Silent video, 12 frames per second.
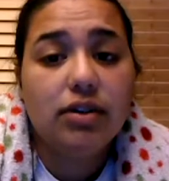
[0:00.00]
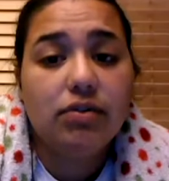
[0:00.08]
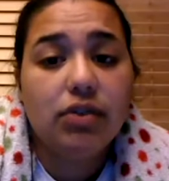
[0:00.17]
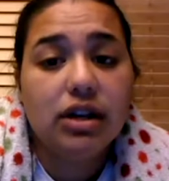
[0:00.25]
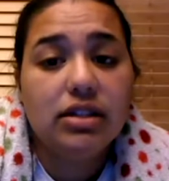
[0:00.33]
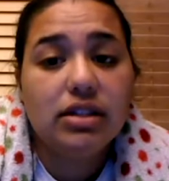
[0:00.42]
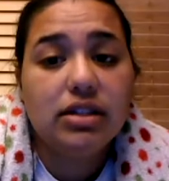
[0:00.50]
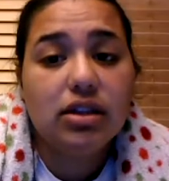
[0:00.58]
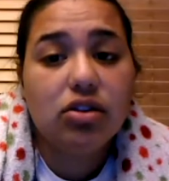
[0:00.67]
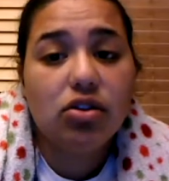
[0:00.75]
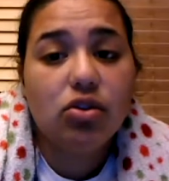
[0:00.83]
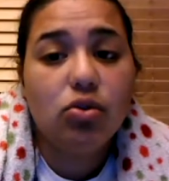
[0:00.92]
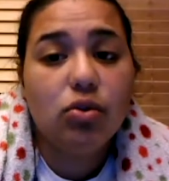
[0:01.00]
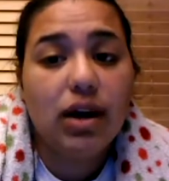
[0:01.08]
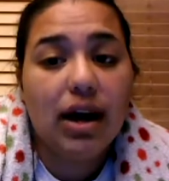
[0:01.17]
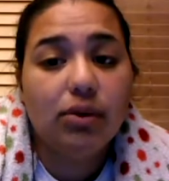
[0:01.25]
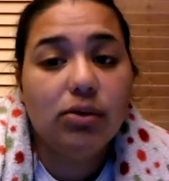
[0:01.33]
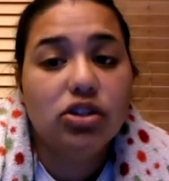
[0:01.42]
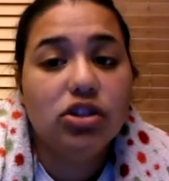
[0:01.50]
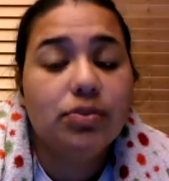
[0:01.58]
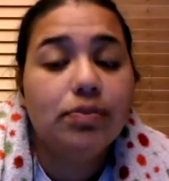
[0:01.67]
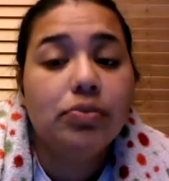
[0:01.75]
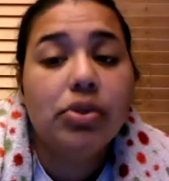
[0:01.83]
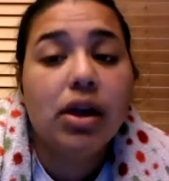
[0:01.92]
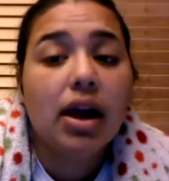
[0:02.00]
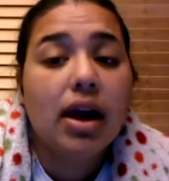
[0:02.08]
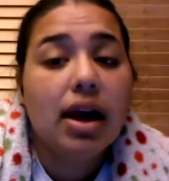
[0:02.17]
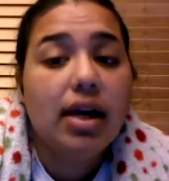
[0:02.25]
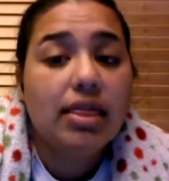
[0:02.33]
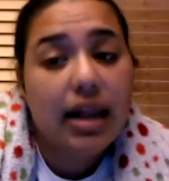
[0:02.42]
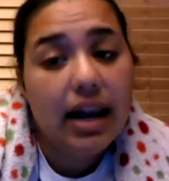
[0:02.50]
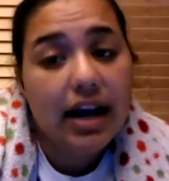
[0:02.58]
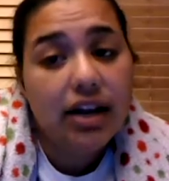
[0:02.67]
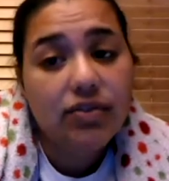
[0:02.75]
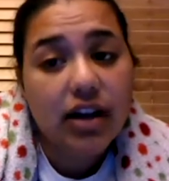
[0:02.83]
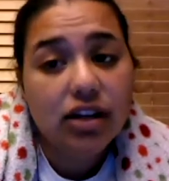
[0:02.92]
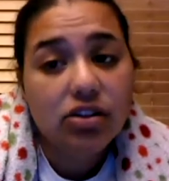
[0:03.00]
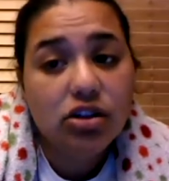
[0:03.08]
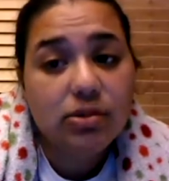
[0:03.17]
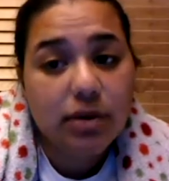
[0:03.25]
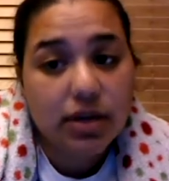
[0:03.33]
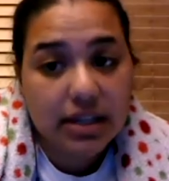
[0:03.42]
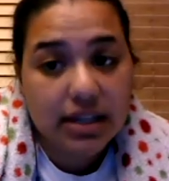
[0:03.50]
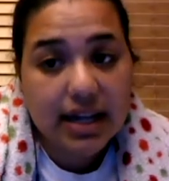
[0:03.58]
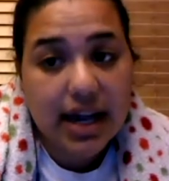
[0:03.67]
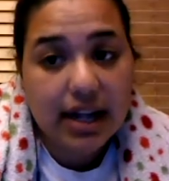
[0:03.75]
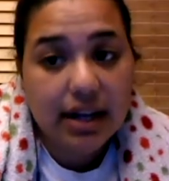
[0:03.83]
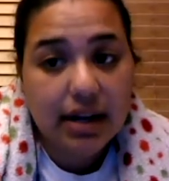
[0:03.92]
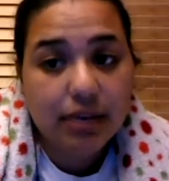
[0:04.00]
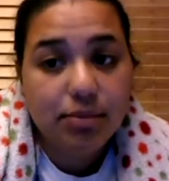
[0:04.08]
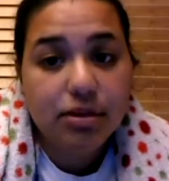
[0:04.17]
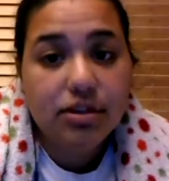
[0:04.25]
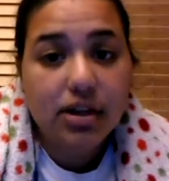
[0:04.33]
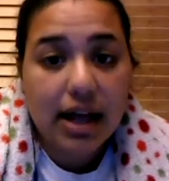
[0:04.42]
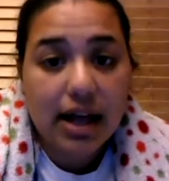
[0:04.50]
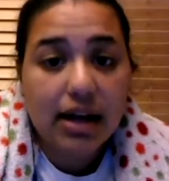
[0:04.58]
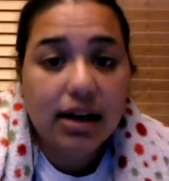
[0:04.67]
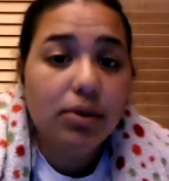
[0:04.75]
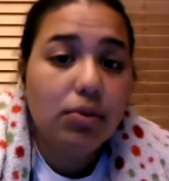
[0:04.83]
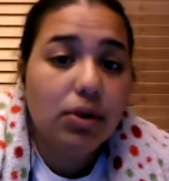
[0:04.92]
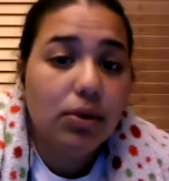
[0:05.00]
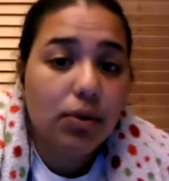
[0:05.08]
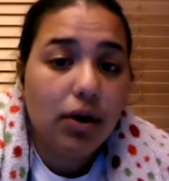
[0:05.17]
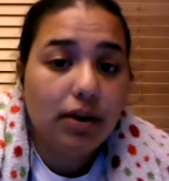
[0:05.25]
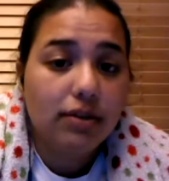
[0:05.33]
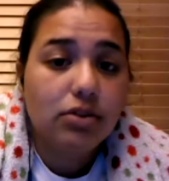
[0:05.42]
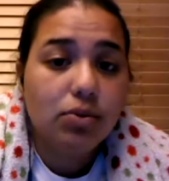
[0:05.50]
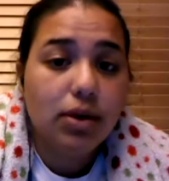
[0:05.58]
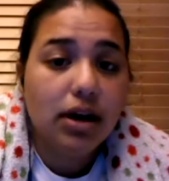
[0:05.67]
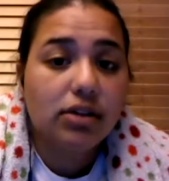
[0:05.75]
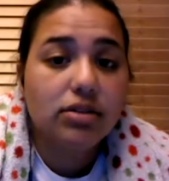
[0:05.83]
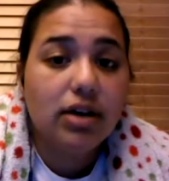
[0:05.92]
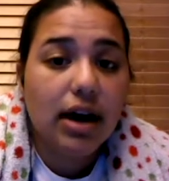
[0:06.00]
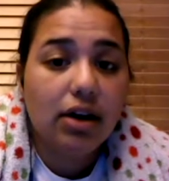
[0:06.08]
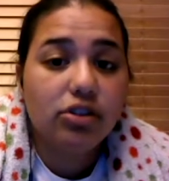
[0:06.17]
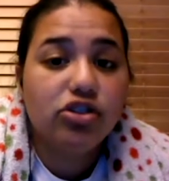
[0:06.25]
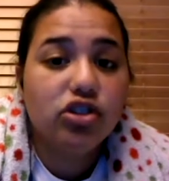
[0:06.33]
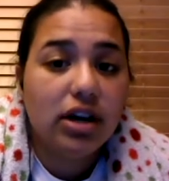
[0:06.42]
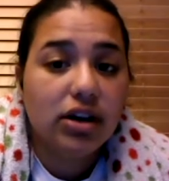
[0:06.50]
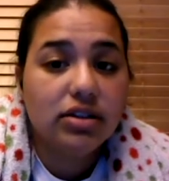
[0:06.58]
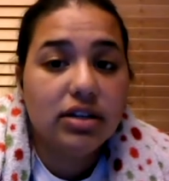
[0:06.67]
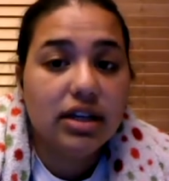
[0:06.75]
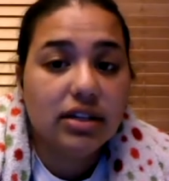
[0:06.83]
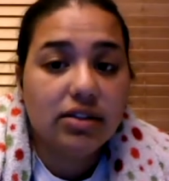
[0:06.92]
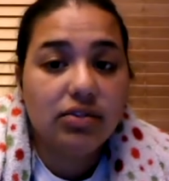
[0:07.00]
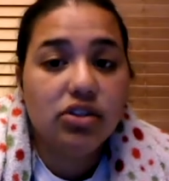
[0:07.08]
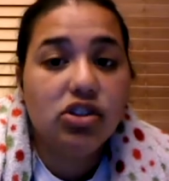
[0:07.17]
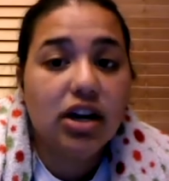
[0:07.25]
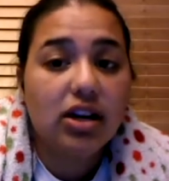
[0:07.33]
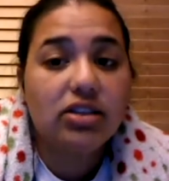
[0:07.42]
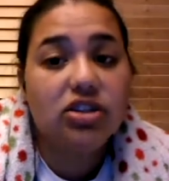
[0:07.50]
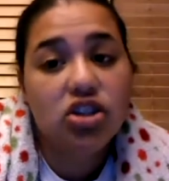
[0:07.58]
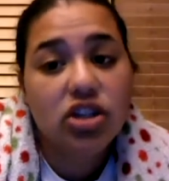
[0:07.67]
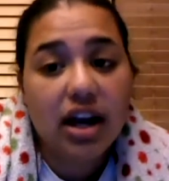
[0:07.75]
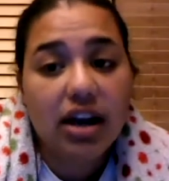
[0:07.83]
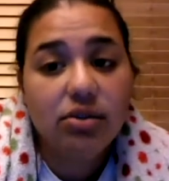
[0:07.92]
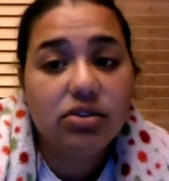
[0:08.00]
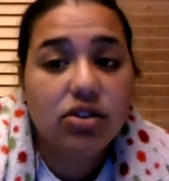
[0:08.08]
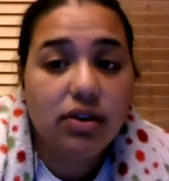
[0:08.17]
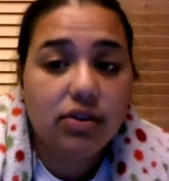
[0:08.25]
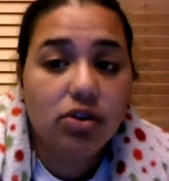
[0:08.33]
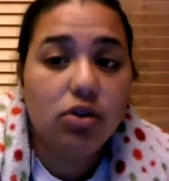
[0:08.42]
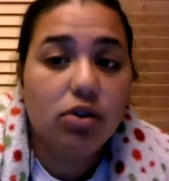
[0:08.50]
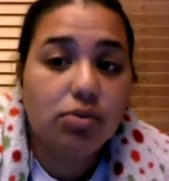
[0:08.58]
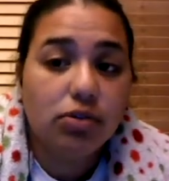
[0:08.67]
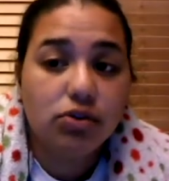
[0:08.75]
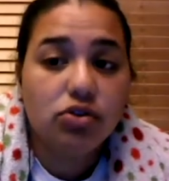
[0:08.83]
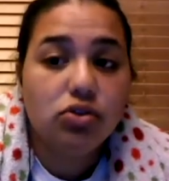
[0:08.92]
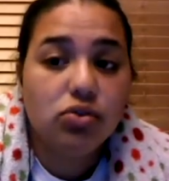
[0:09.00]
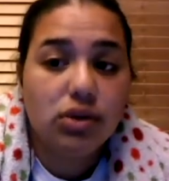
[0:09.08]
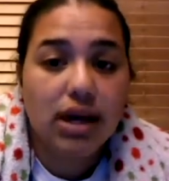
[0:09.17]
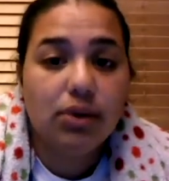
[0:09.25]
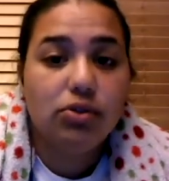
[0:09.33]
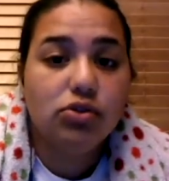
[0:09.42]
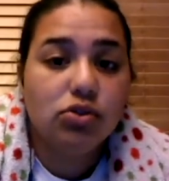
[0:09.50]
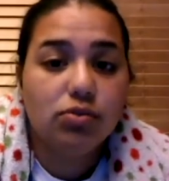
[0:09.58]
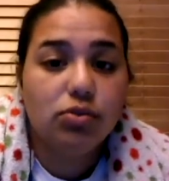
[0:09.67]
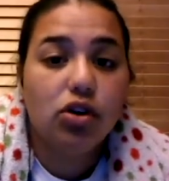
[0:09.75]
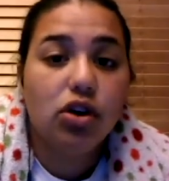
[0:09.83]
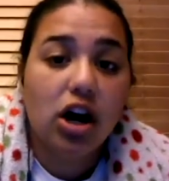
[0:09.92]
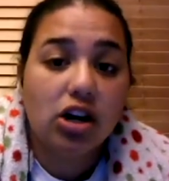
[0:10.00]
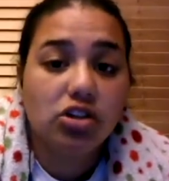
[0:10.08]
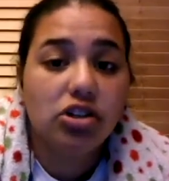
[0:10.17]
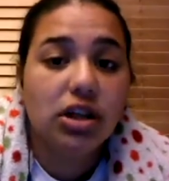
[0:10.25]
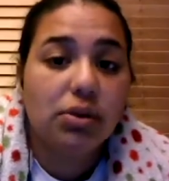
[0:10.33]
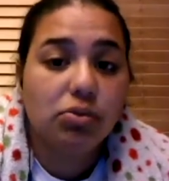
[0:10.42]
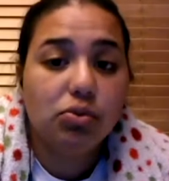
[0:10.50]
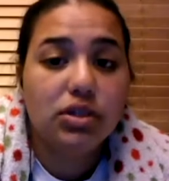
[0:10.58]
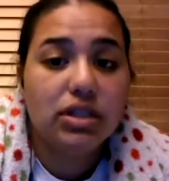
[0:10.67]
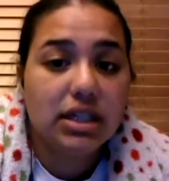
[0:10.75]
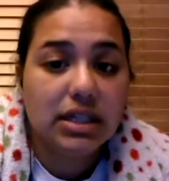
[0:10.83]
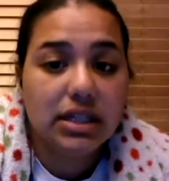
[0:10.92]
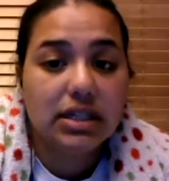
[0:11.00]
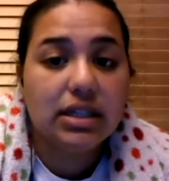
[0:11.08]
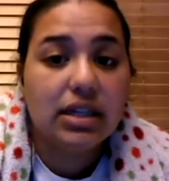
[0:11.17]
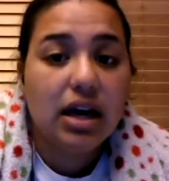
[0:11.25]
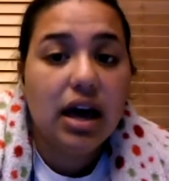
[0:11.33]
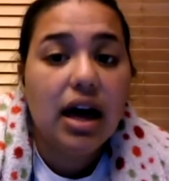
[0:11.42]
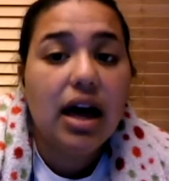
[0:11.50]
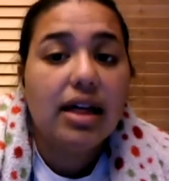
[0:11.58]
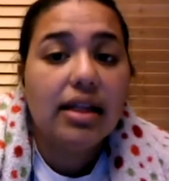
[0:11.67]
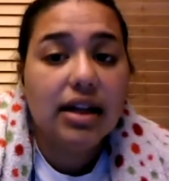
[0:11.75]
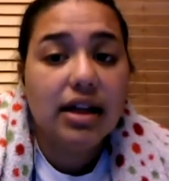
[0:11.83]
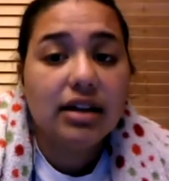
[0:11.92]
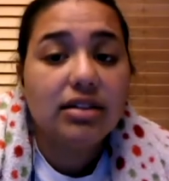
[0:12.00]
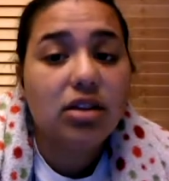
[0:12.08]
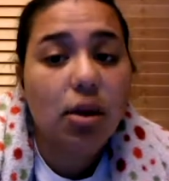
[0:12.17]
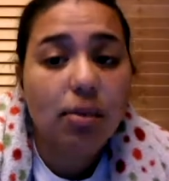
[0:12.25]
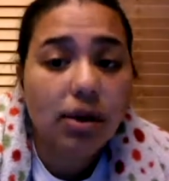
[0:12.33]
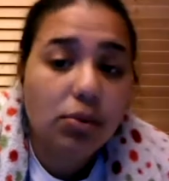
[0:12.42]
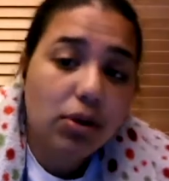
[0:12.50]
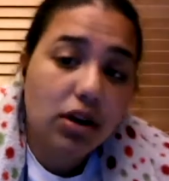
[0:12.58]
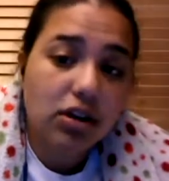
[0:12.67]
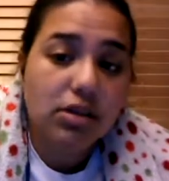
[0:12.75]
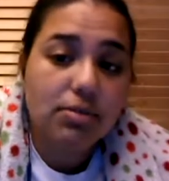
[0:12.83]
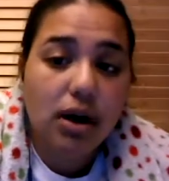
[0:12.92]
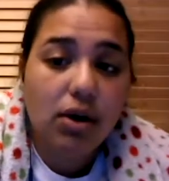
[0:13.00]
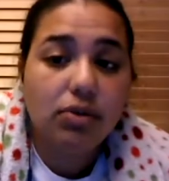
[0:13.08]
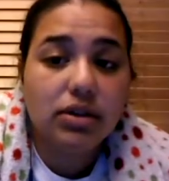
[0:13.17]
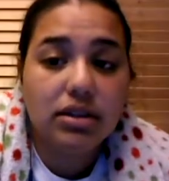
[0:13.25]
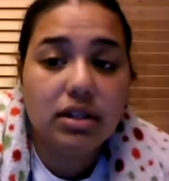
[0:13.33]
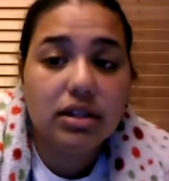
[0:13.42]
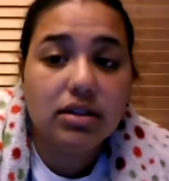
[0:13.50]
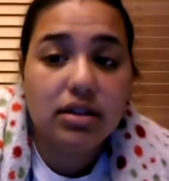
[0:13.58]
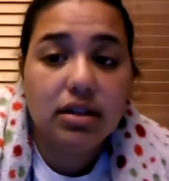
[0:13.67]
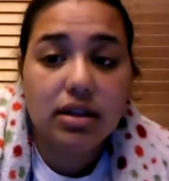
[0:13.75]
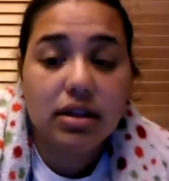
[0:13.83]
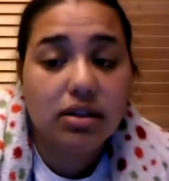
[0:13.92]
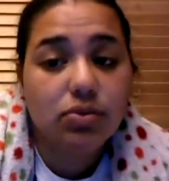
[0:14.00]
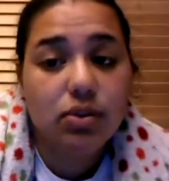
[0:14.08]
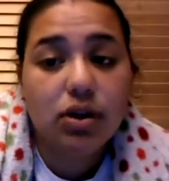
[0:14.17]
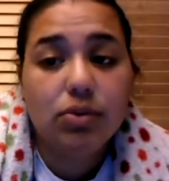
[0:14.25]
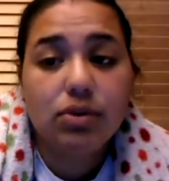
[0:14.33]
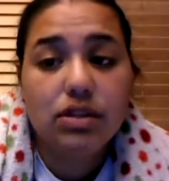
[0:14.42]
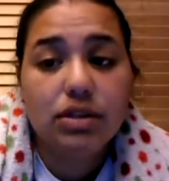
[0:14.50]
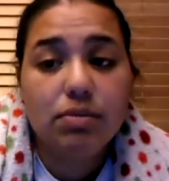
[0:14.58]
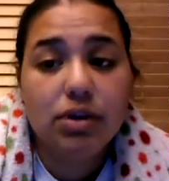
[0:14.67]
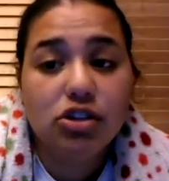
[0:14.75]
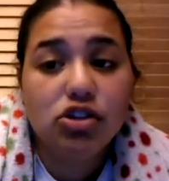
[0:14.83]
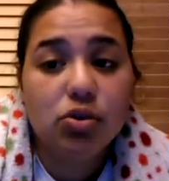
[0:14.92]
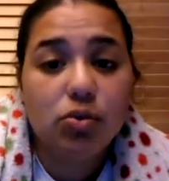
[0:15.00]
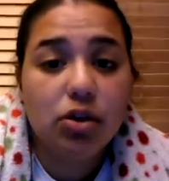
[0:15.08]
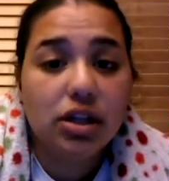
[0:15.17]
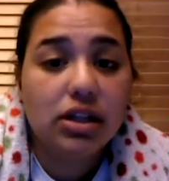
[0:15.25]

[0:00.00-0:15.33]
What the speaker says: phrases in their new language. The last factor is personality. Personality revolves around how the child is. If the child is shy and reserved, they will approach the new language with more caution and resistance. The next topic we learned about was this week was the picture word